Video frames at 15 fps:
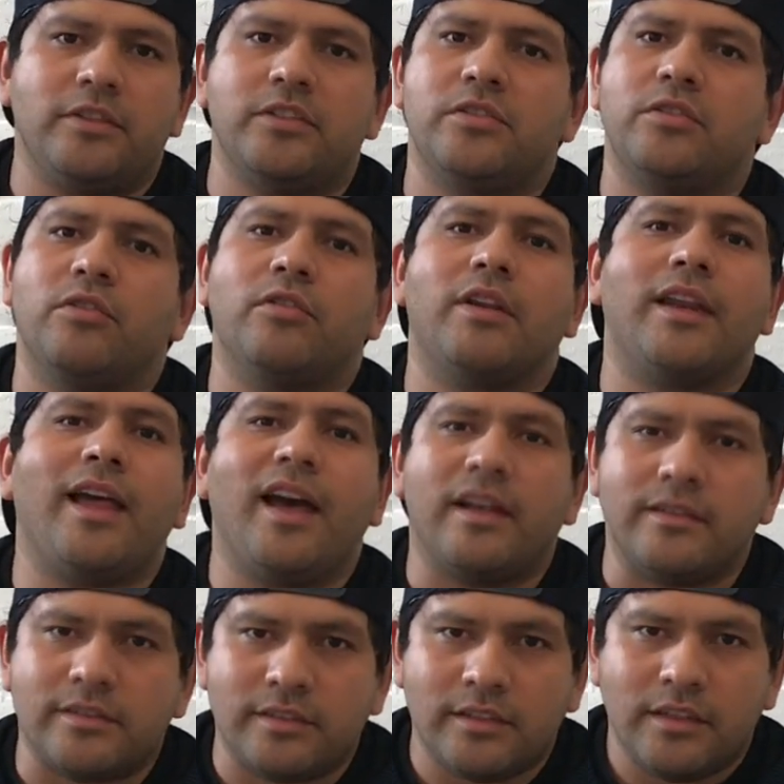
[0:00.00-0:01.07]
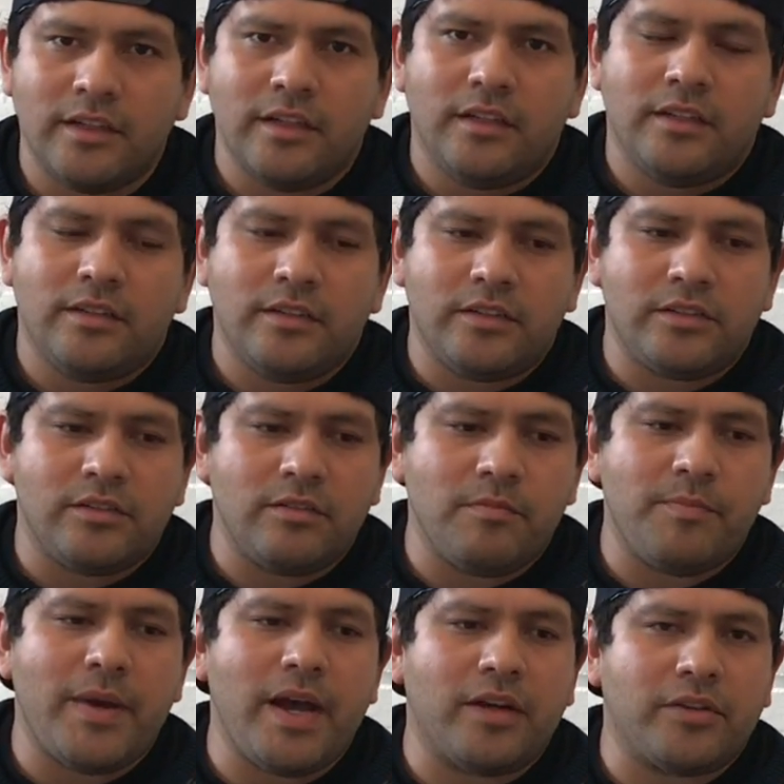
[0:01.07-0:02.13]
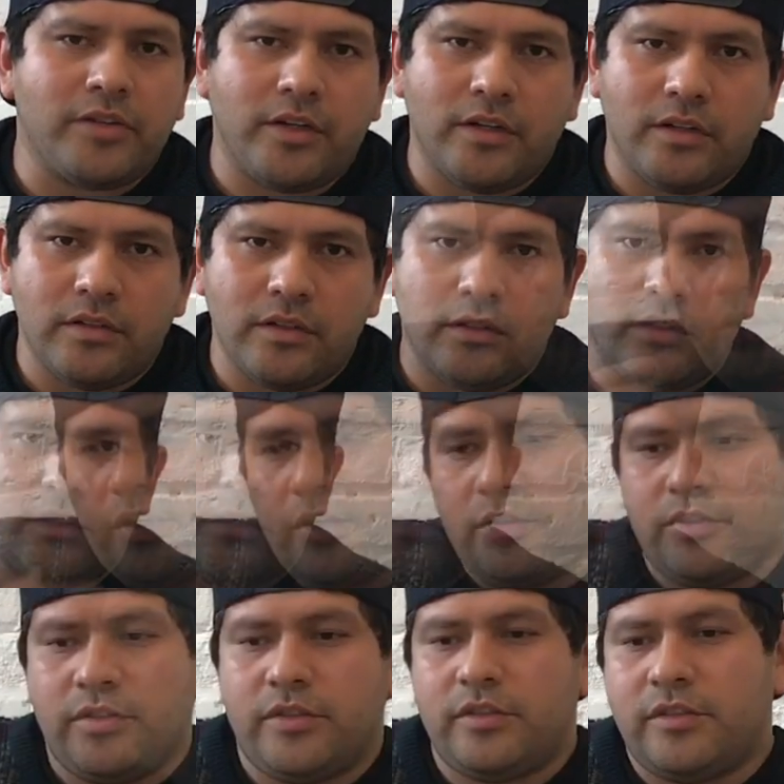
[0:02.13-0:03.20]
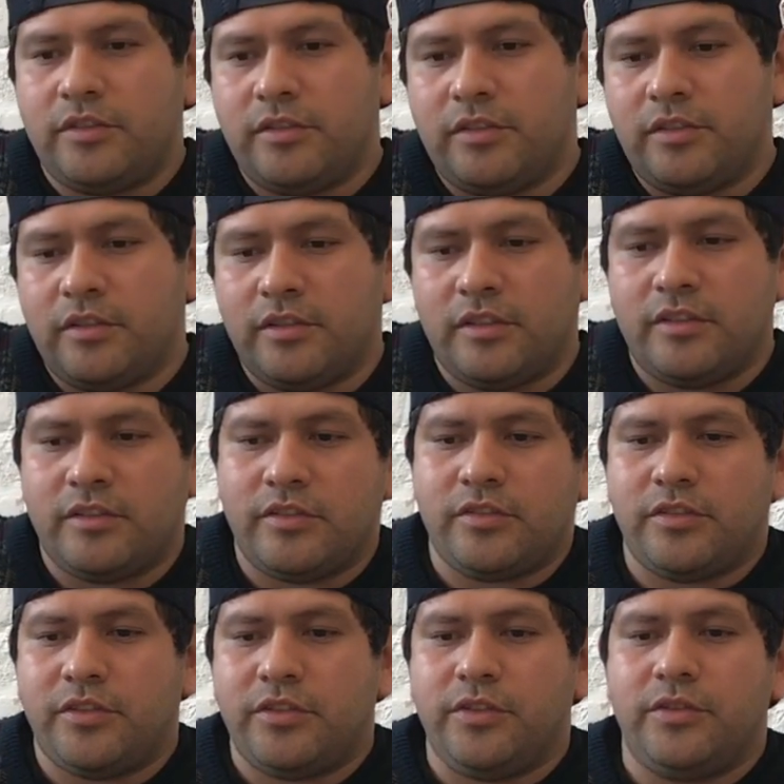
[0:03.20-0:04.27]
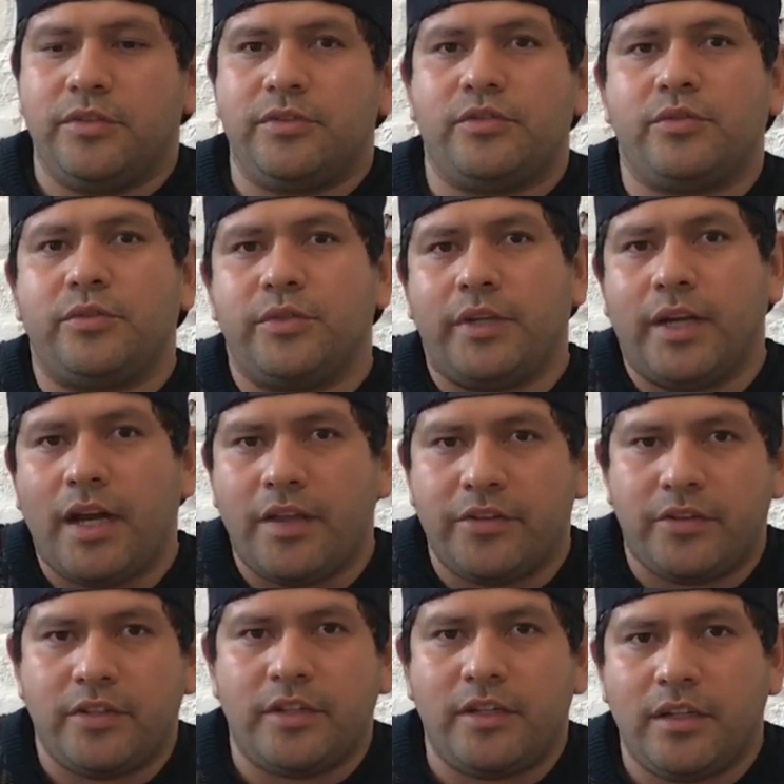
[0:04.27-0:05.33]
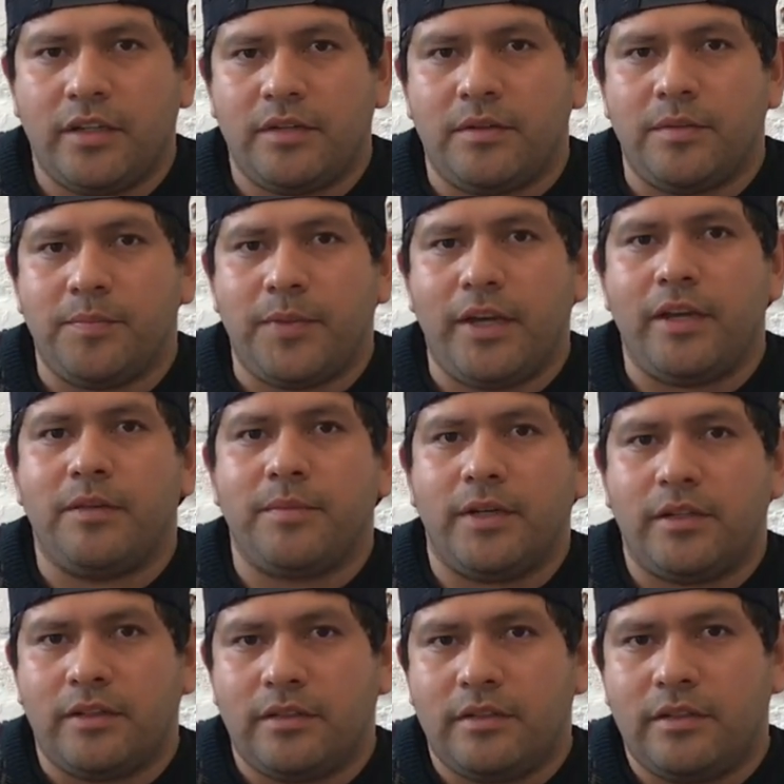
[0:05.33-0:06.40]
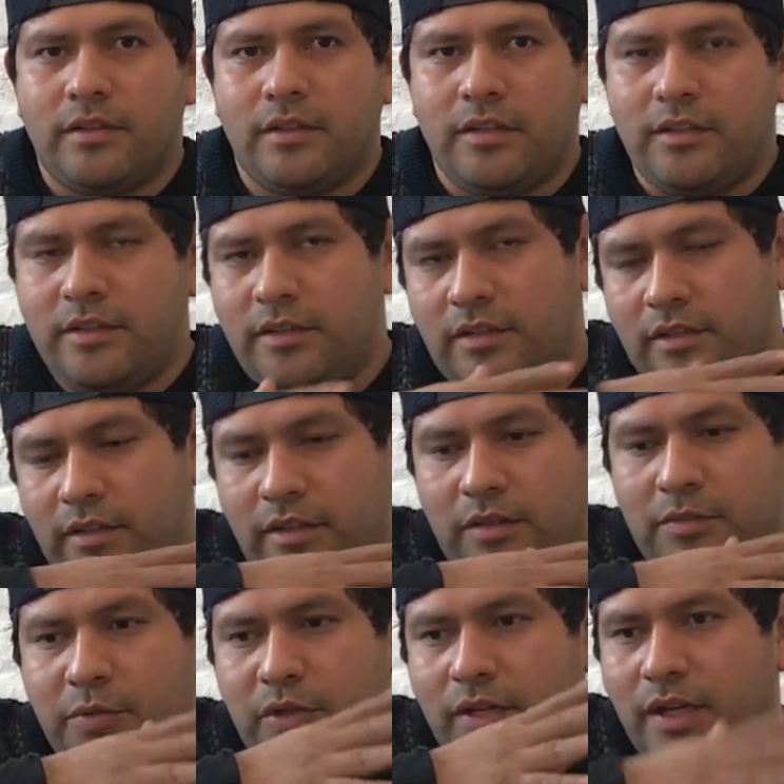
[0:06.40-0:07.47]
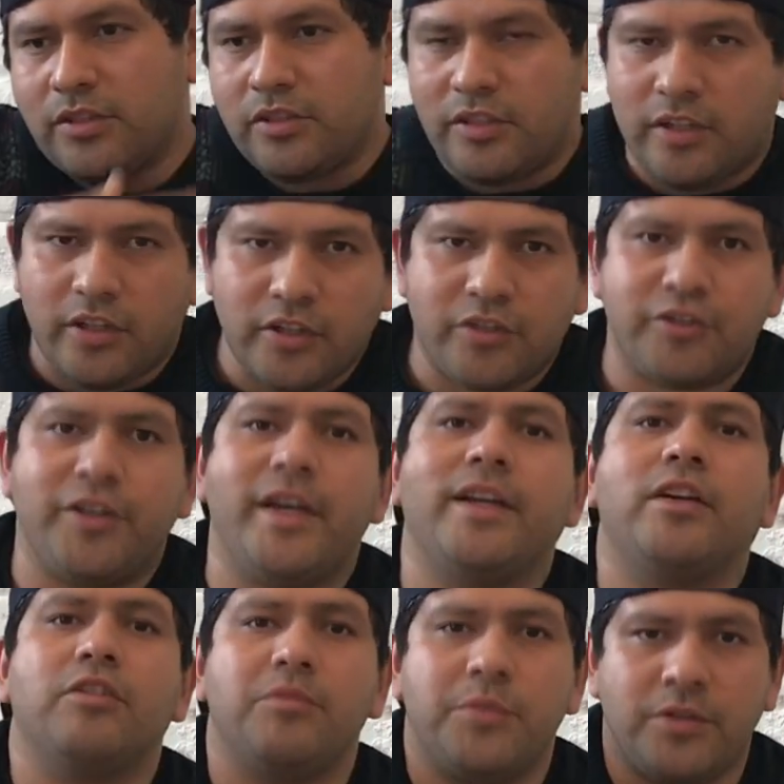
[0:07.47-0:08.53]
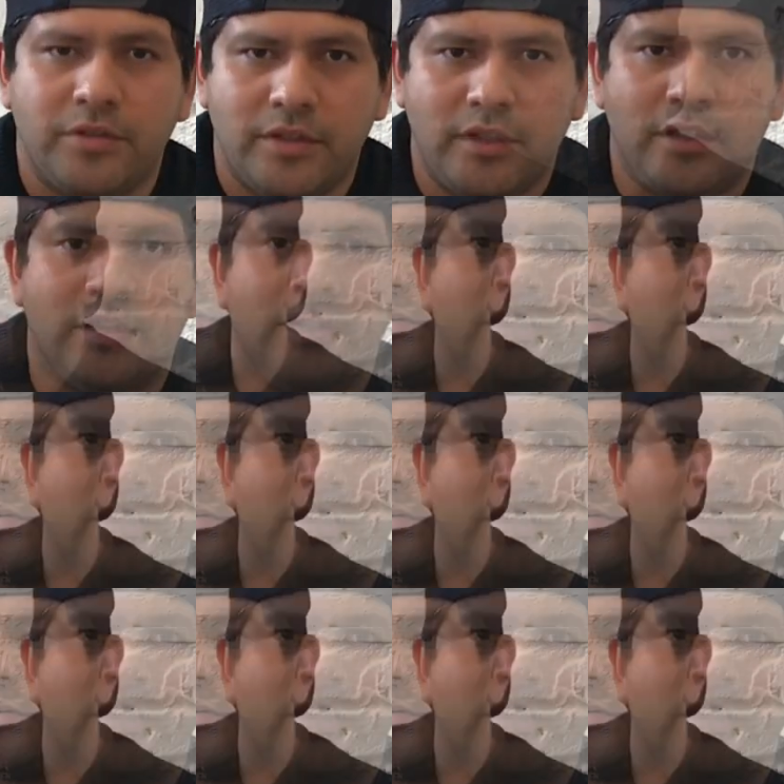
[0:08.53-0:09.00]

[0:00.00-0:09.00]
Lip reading: There's no class, there's no background. Son Jarocho is an excuse to gather and play, but in the, like, we actually are creating community.